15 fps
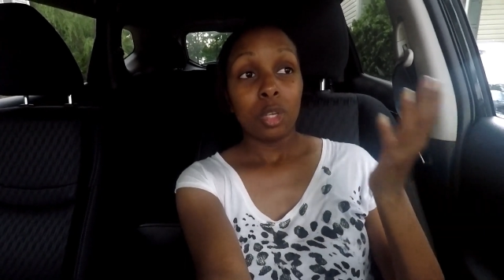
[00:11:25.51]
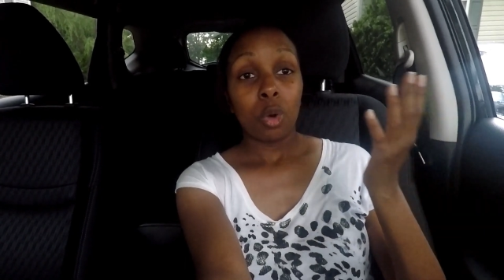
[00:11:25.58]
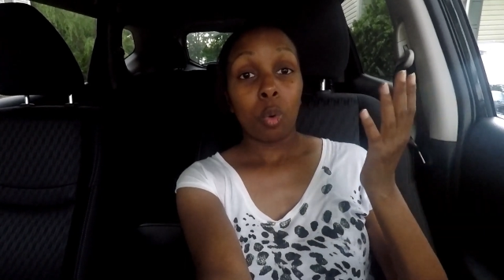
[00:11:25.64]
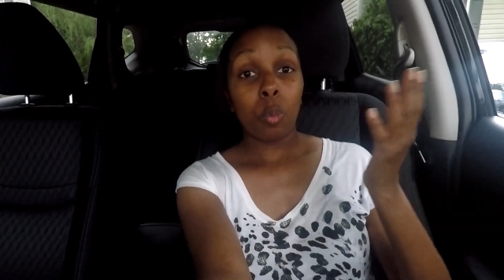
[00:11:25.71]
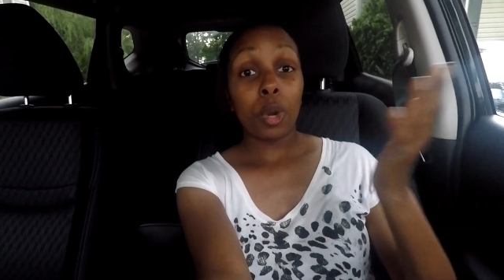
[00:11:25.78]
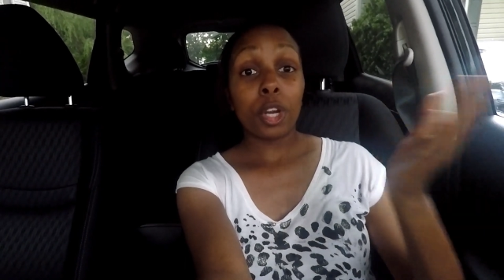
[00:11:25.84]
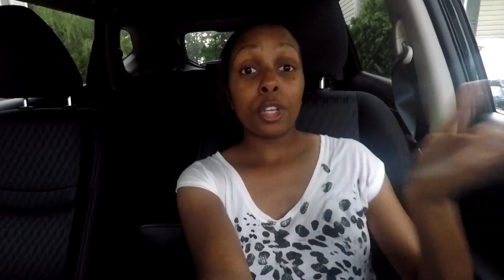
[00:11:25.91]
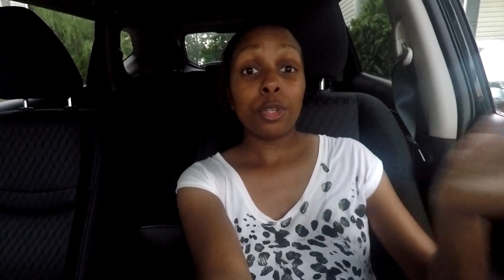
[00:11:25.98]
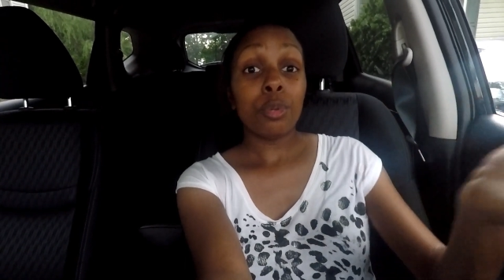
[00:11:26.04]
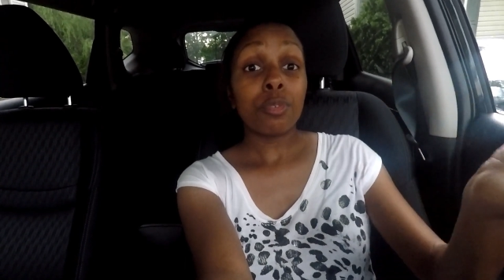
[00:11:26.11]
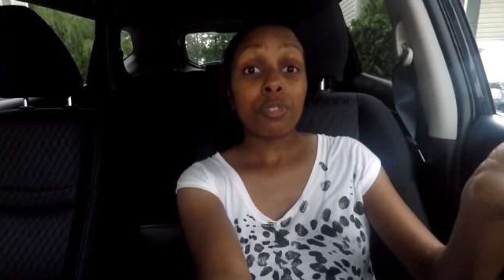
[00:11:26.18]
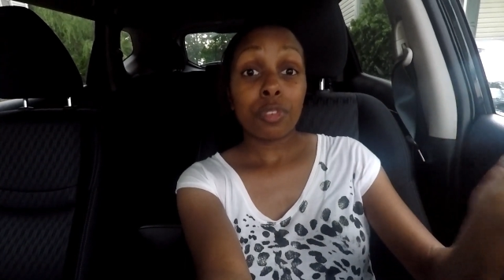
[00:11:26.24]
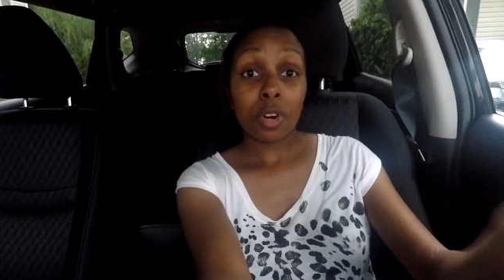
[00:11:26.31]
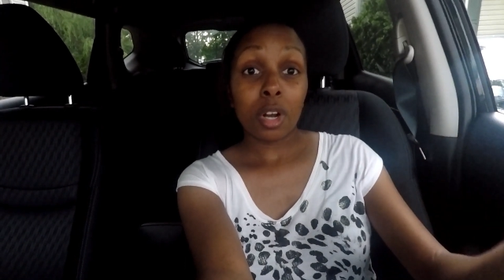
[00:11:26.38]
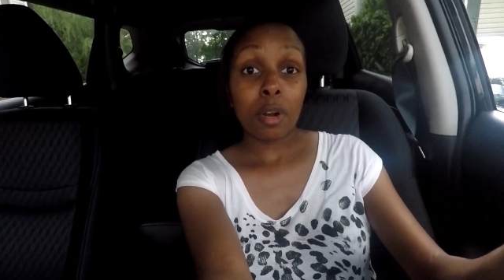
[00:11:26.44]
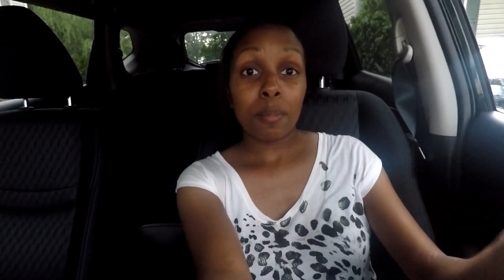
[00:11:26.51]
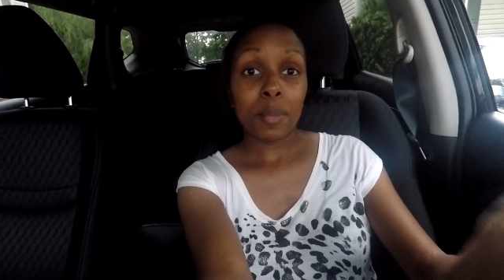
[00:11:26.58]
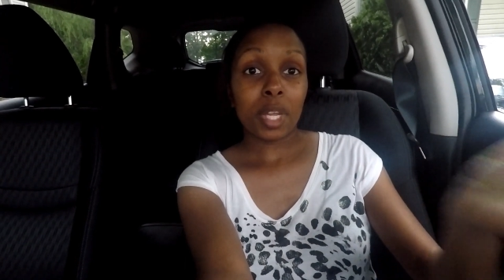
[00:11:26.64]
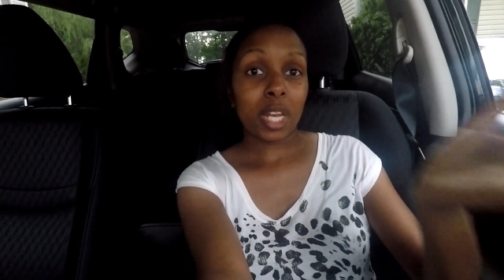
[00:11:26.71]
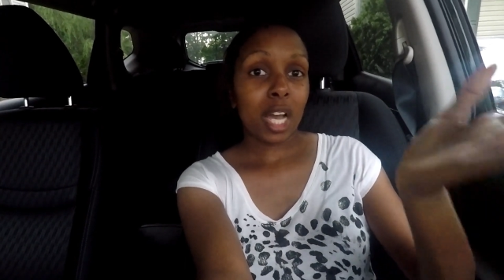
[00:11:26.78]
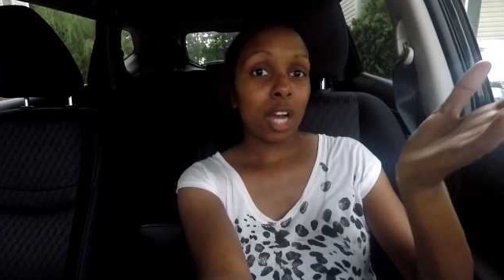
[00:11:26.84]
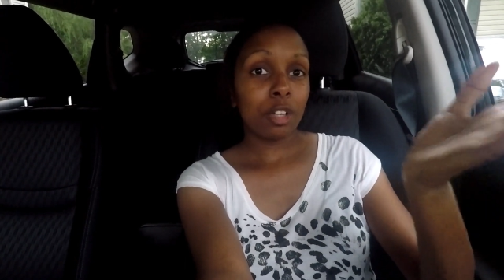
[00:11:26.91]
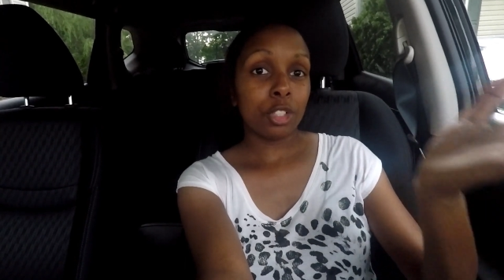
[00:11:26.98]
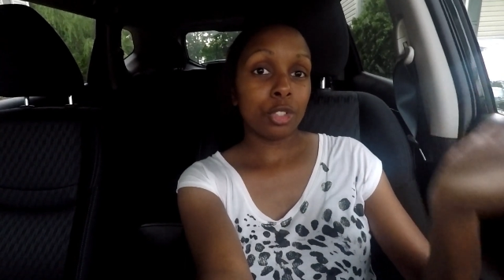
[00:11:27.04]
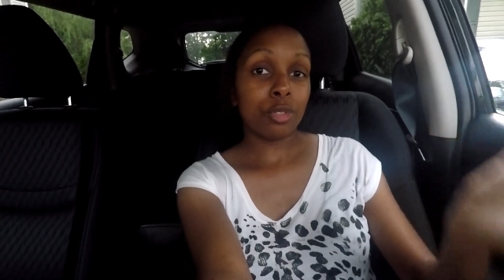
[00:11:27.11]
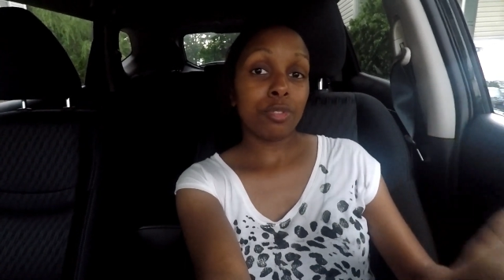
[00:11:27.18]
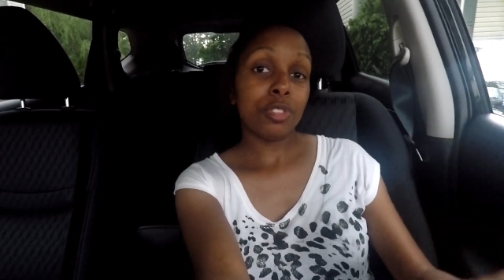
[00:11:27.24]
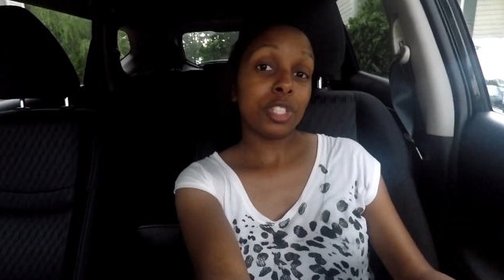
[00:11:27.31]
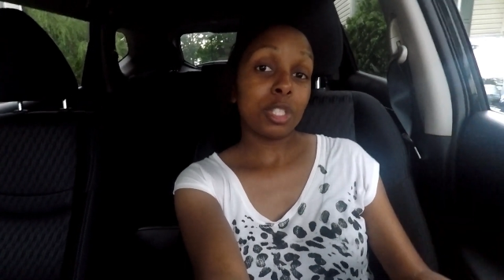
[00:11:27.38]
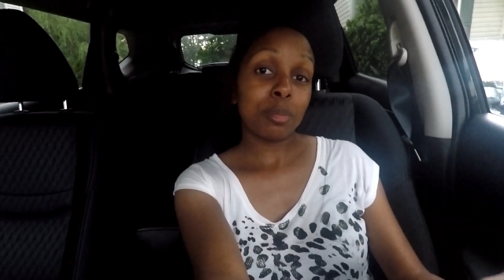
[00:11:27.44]
where are you from and how did you
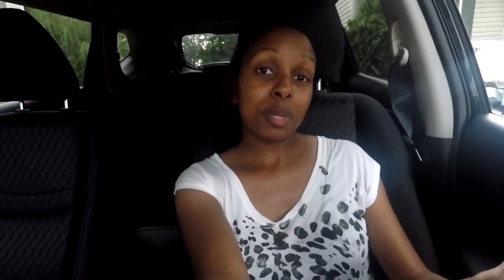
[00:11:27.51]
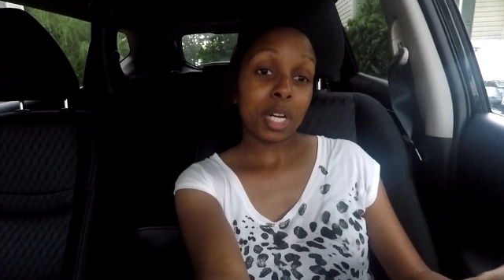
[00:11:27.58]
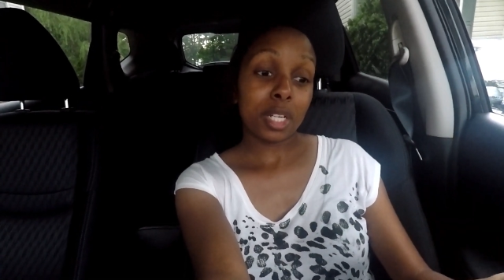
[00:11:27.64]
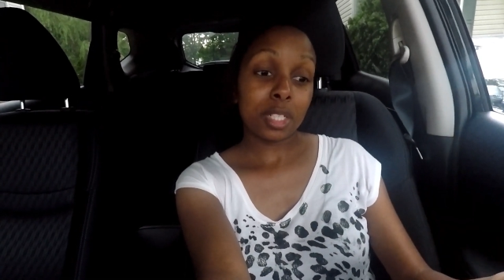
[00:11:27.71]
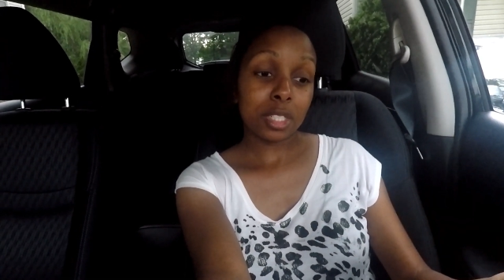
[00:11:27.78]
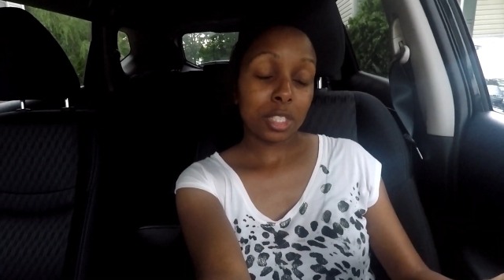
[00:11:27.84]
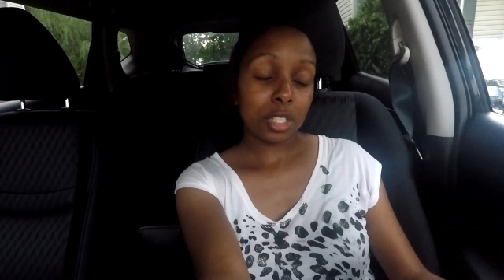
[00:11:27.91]
feel about it.